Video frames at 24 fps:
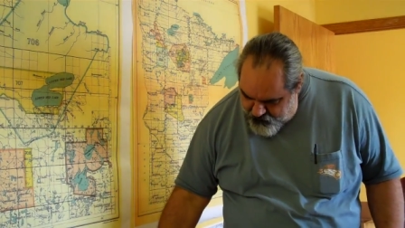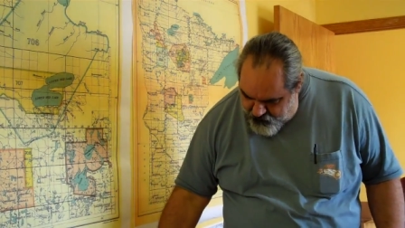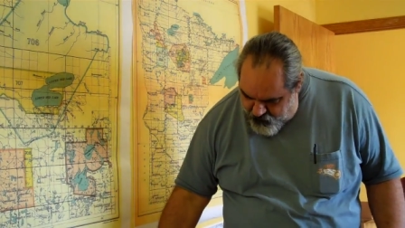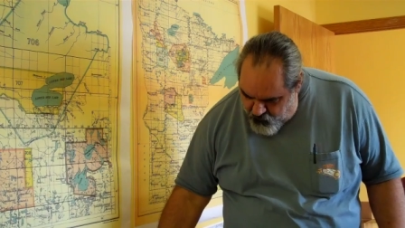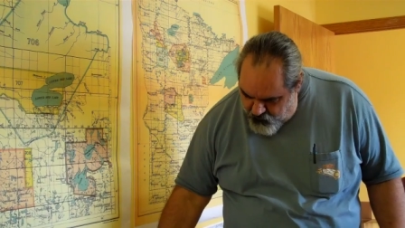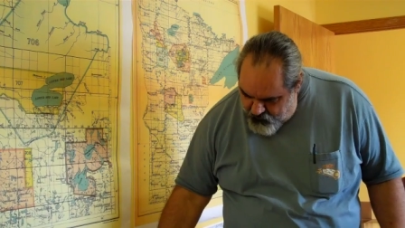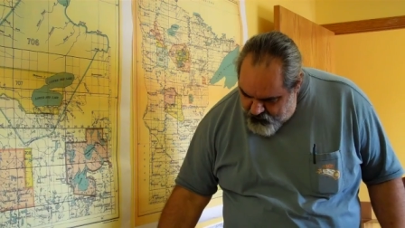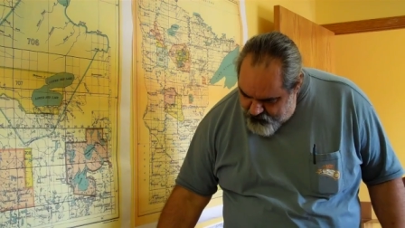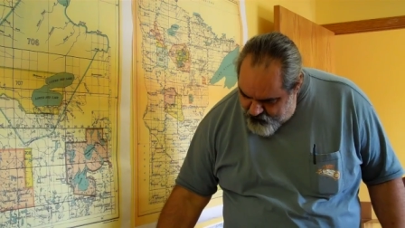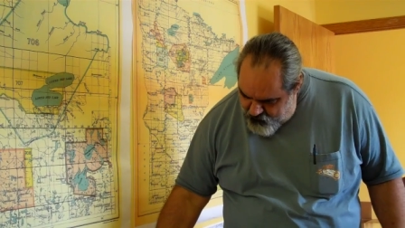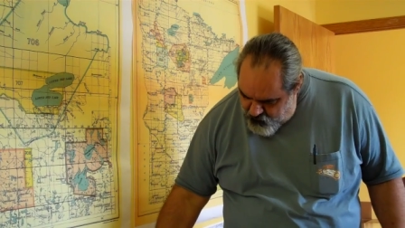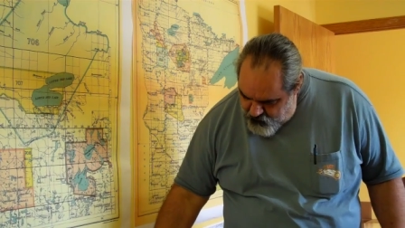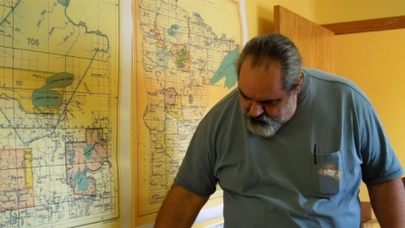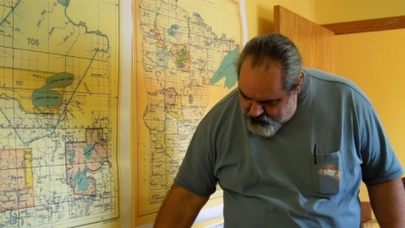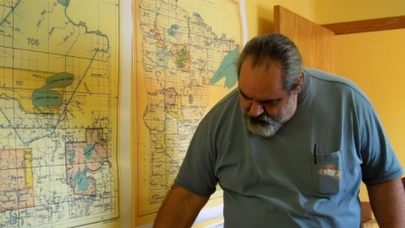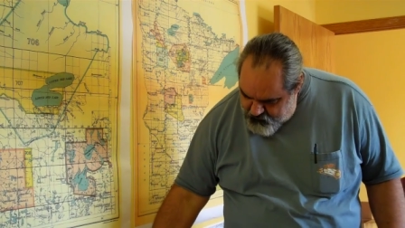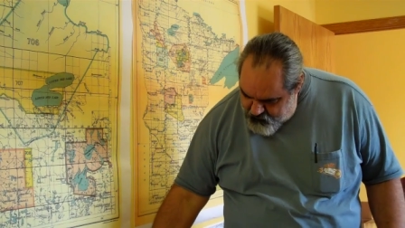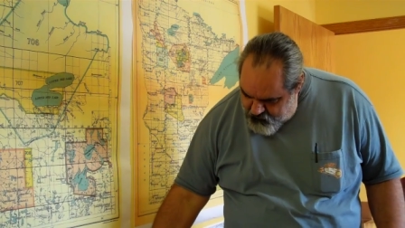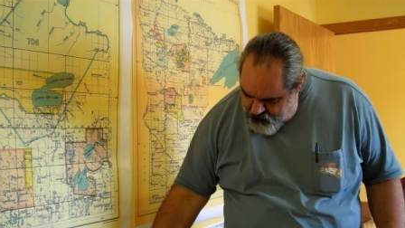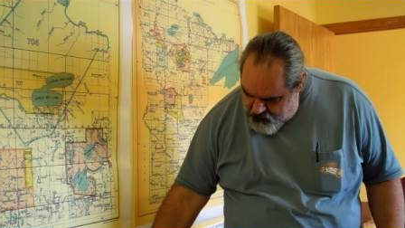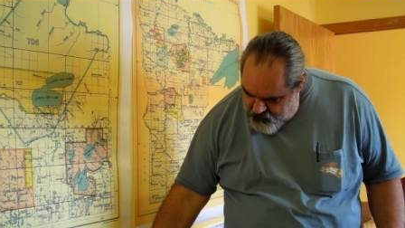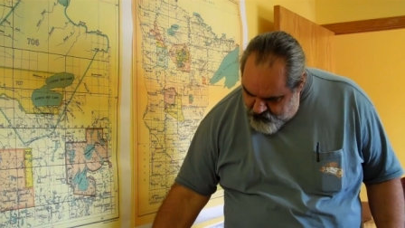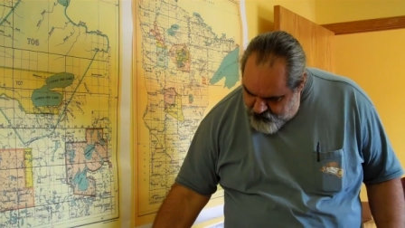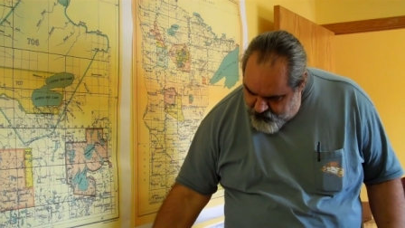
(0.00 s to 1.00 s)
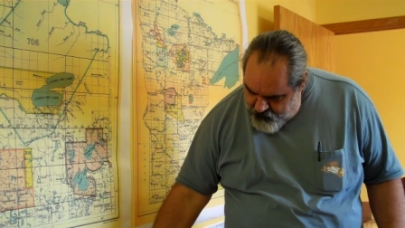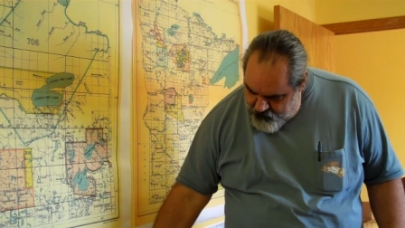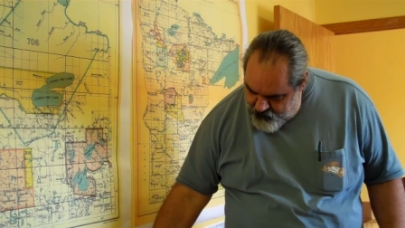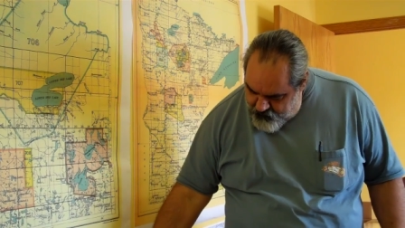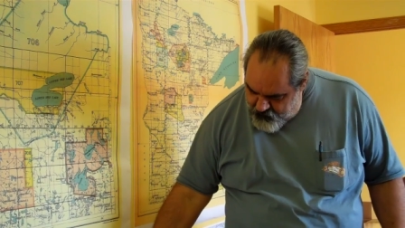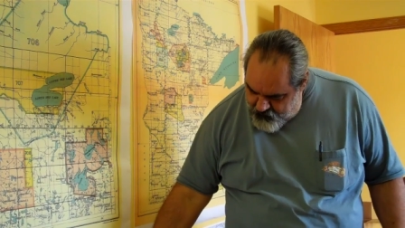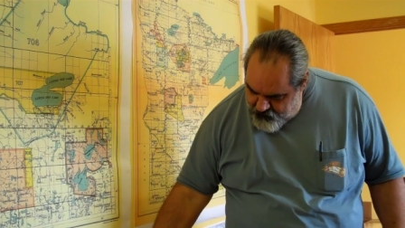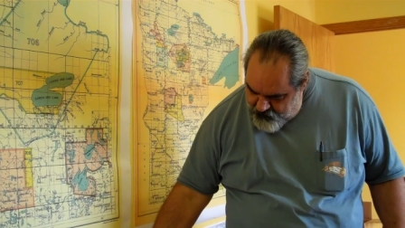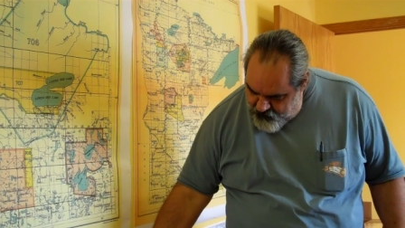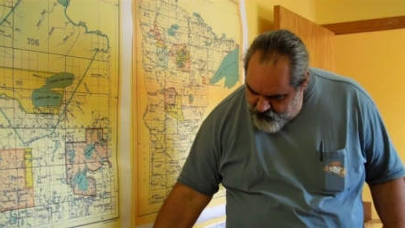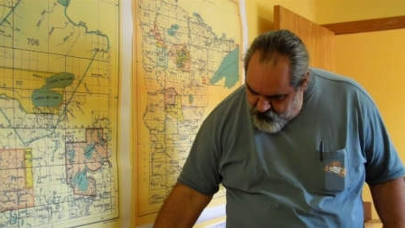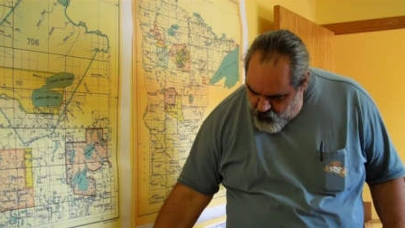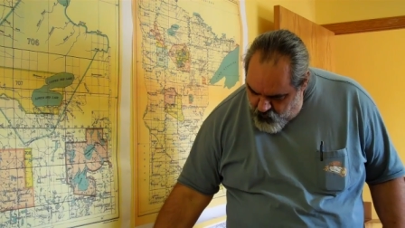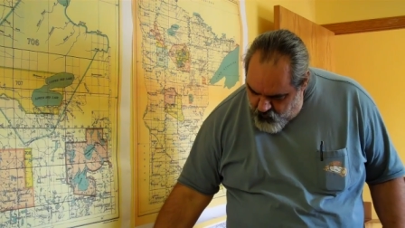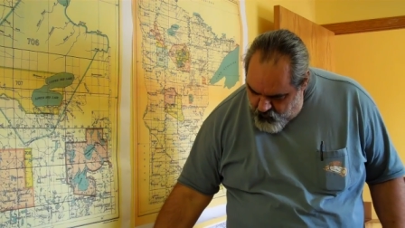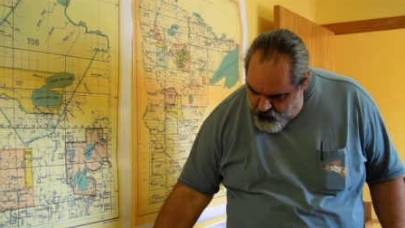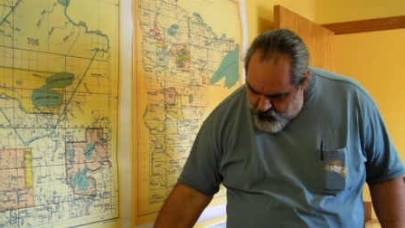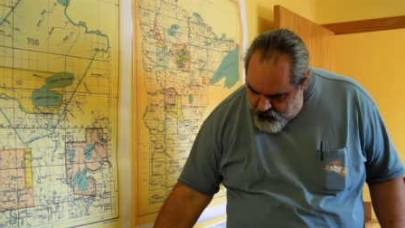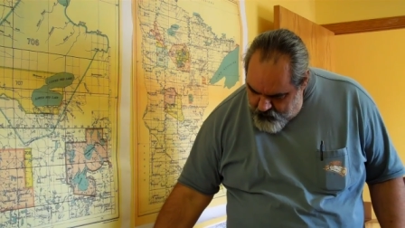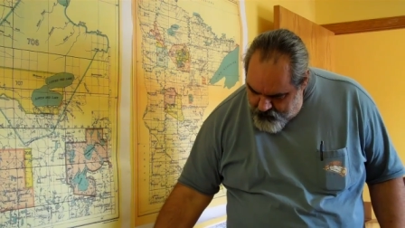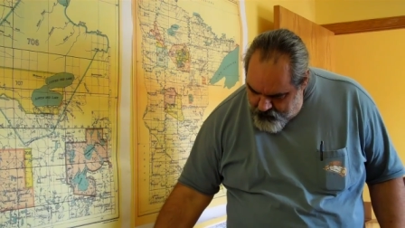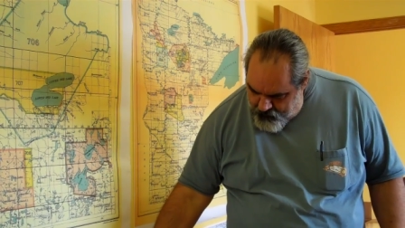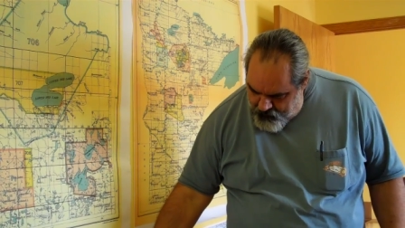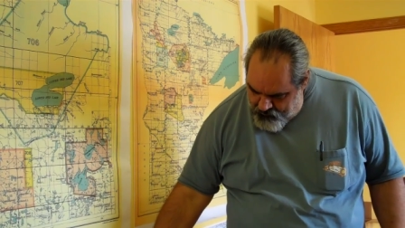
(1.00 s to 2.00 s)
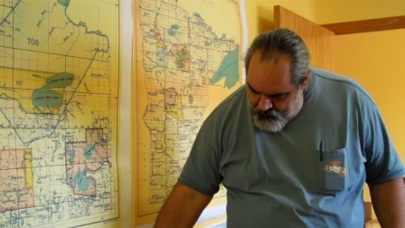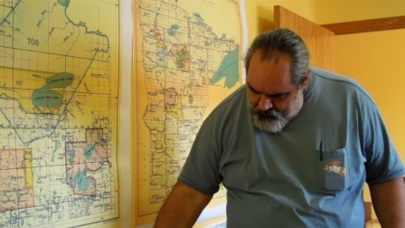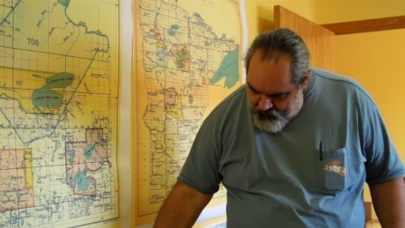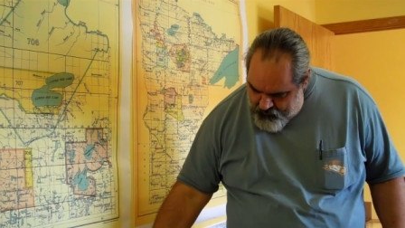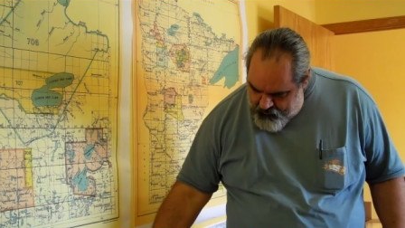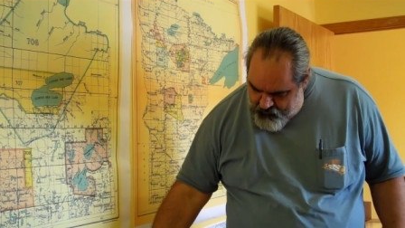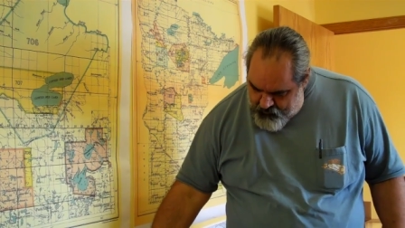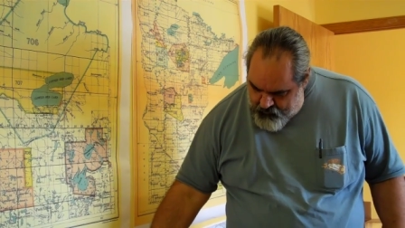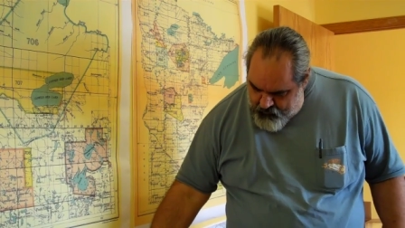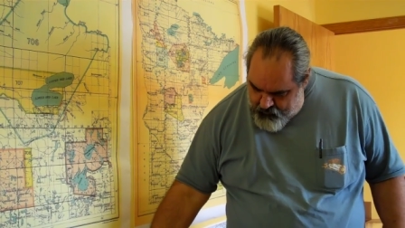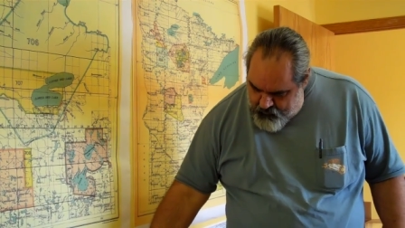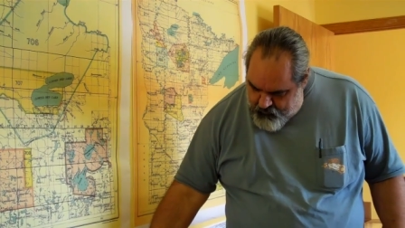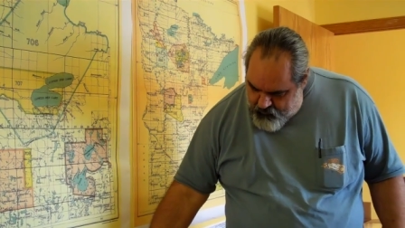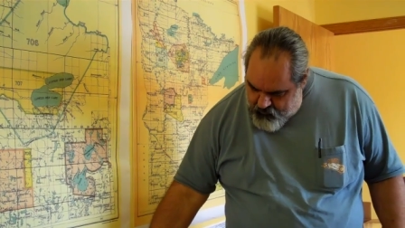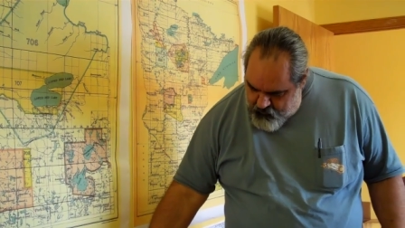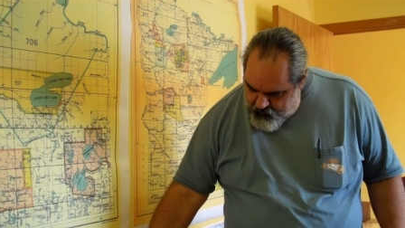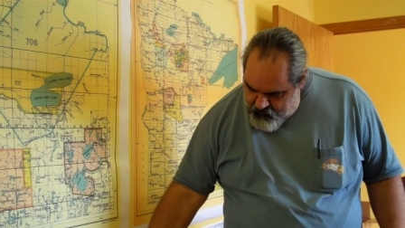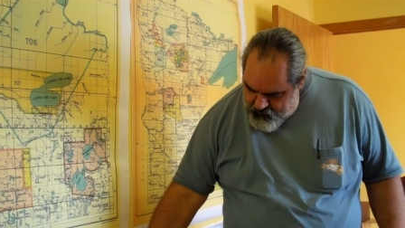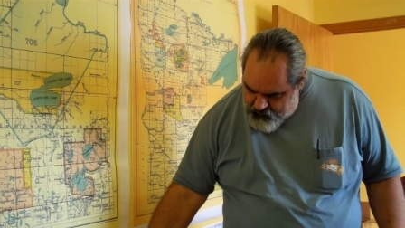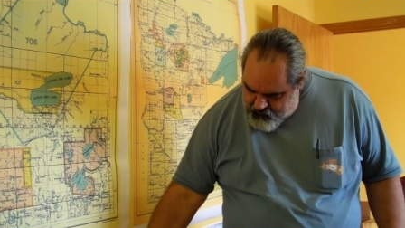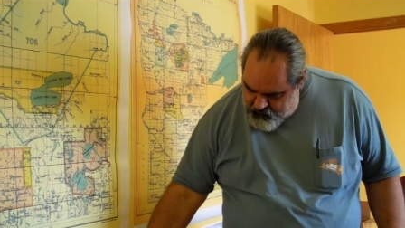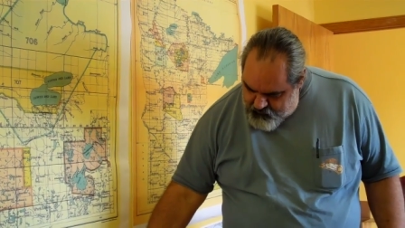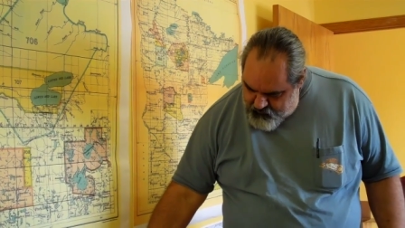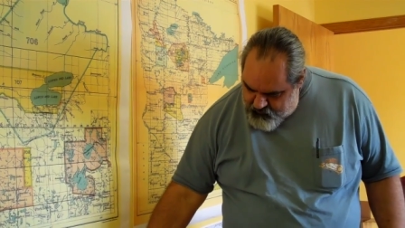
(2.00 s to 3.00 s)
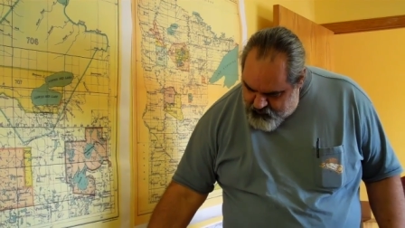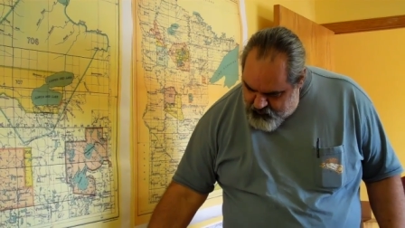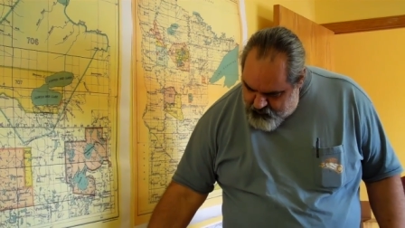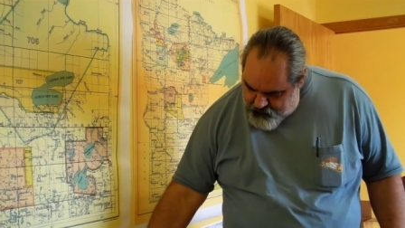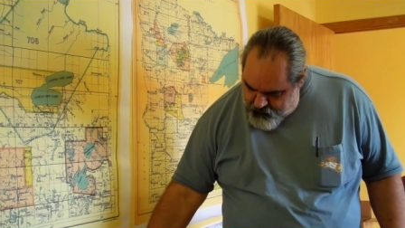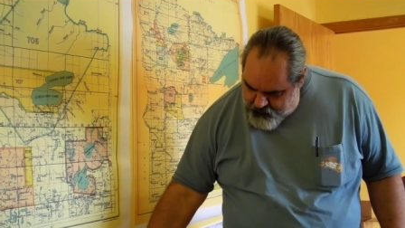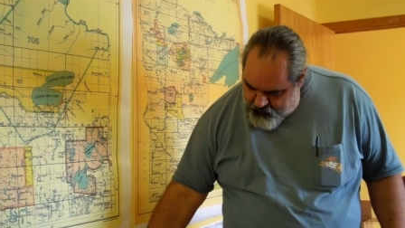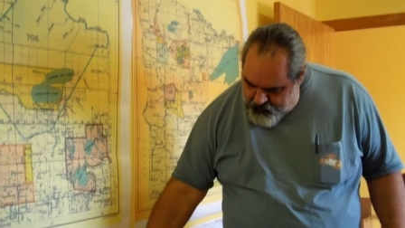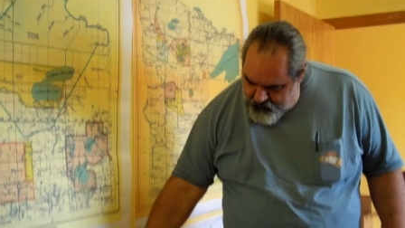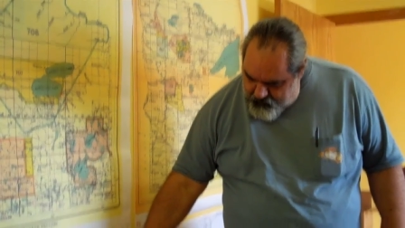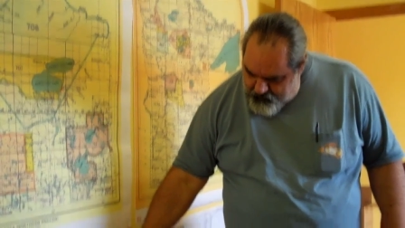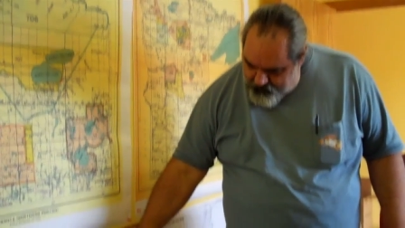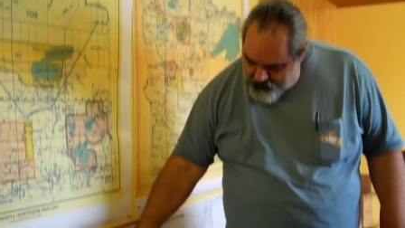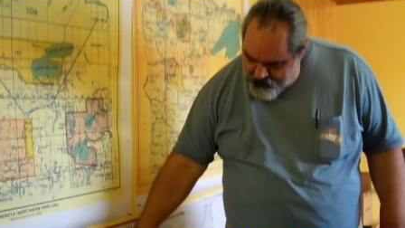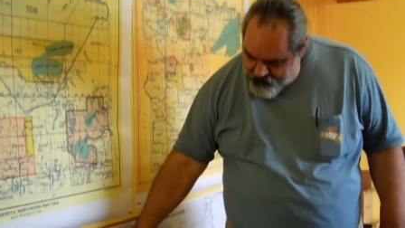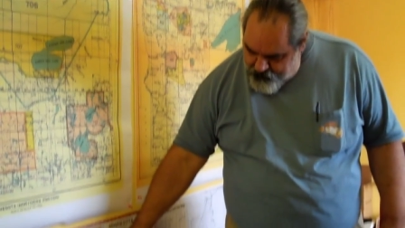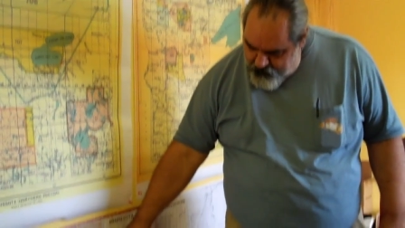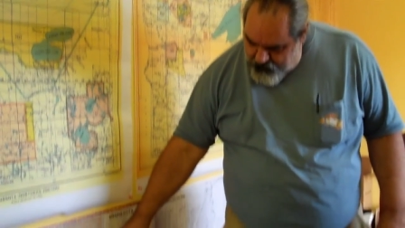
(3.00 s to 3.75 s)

for whatever reason in 54, the Mississippi